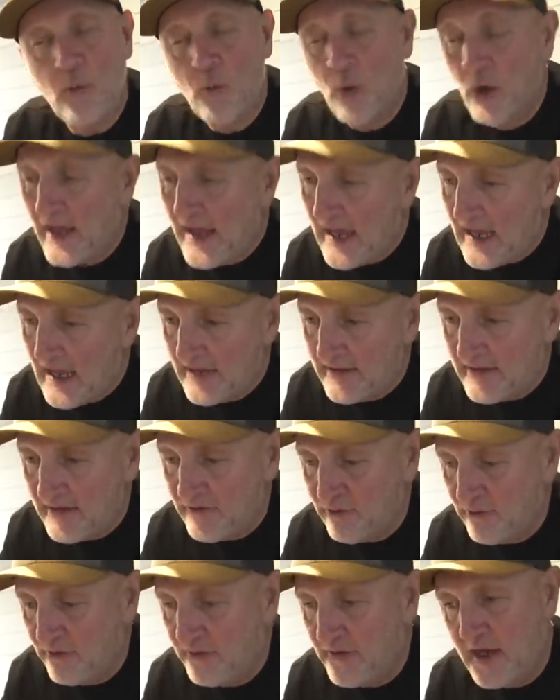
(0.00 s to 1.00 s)
one
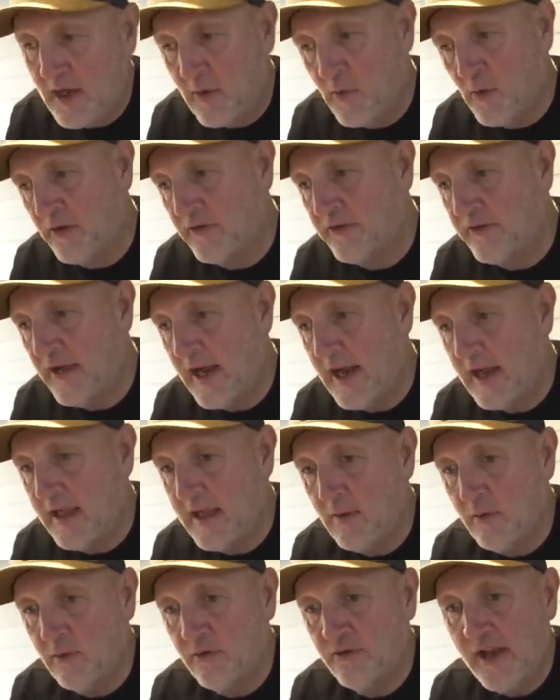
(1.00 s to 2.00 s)
additional thing I want to say, and
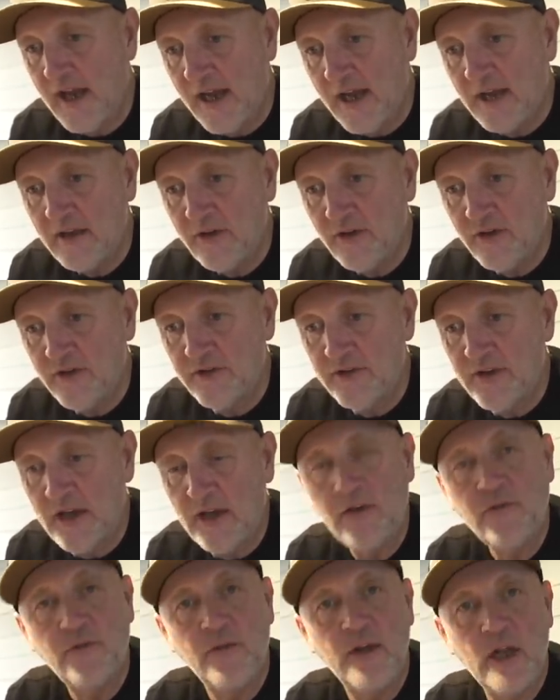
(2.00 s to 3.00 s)
that was the idea of
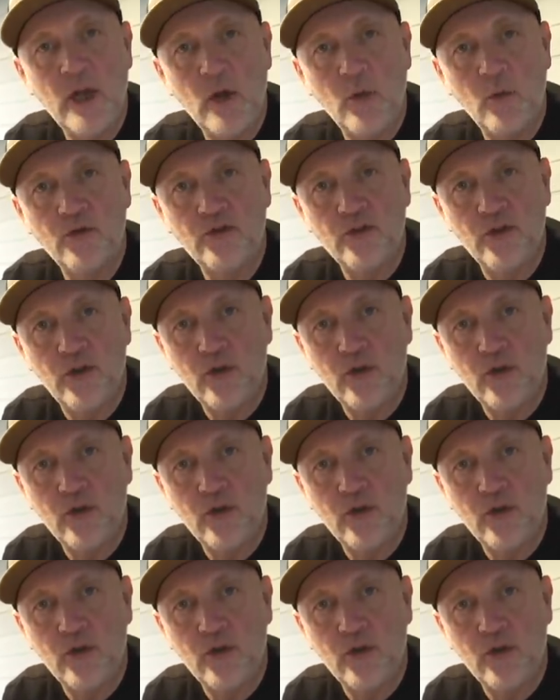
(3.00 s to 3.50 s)
today's video was to